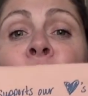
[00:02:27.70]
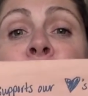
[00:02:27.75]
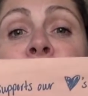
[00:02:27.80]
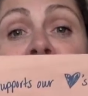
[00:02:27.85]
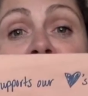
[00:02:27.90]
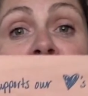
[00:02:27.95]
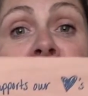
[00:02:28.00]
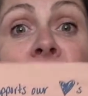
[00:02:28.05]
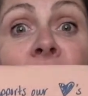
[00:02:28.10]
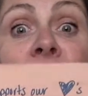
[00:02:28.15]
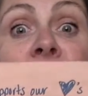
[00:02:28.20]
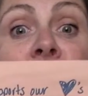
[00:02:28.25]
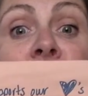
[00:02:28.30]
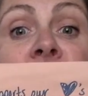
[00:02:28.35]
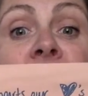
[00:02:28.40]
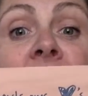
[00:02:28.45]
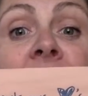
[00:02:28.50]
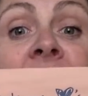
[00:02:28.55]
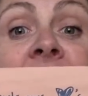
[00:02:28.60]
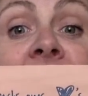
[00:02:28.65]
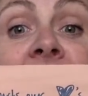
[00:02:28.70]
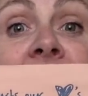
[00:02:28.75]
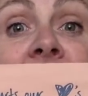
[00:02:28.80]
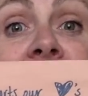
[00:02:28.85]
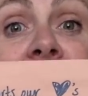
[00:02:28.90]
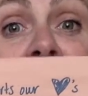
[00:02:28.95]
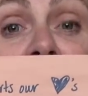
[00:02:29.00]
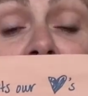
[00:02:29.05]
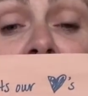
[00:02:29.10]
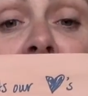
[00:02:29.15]
She also says that
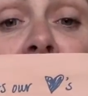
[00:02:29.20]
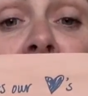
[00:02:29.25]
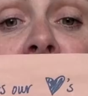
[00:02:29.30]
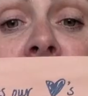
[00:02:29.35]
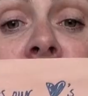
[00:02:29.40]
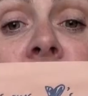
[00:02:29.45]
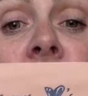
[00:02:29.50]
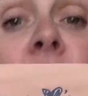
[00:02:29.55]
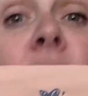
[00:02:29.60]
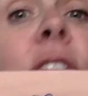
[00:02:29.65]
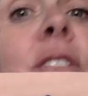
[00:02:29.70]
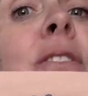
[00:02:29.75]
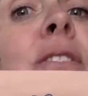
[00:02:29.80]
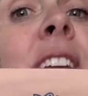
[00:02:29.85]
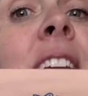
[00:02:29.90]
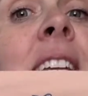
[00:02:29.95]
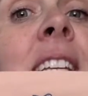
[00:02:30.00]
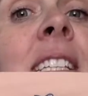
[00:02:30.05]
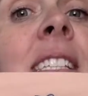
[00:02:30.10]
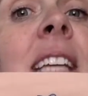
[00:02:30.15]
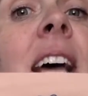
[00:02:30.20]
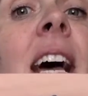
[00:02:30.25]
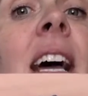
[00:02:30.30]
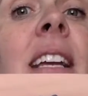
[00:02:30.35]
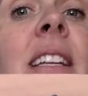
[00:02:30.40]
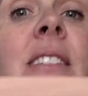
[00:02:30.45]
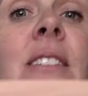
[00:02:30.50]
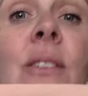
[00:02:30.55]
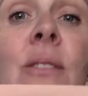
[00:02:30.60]
this is our serving size.